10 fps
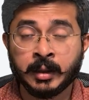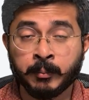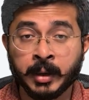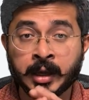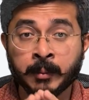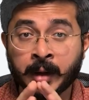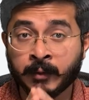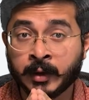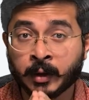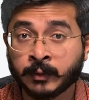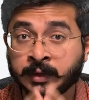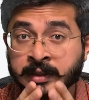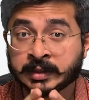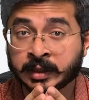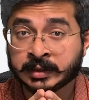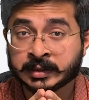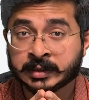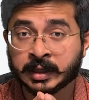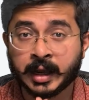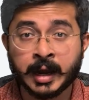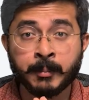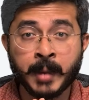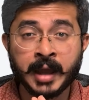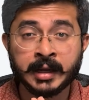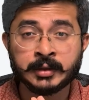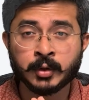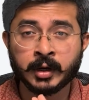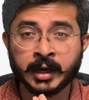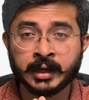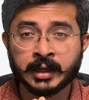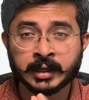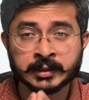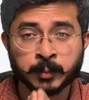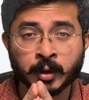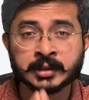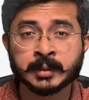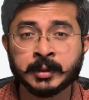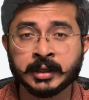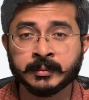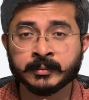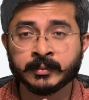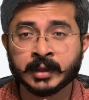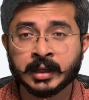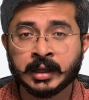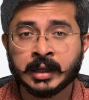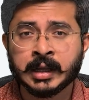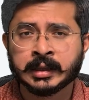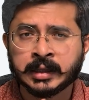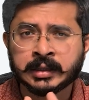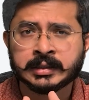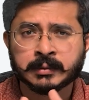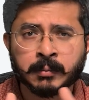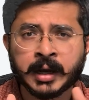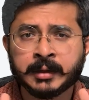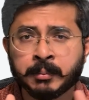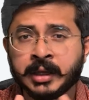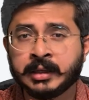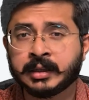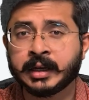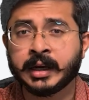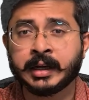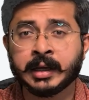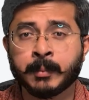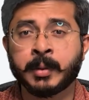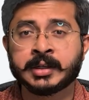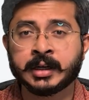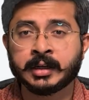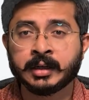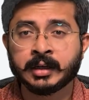Become aware of these risks and manage your debt responsibly. This might mean creating a budget,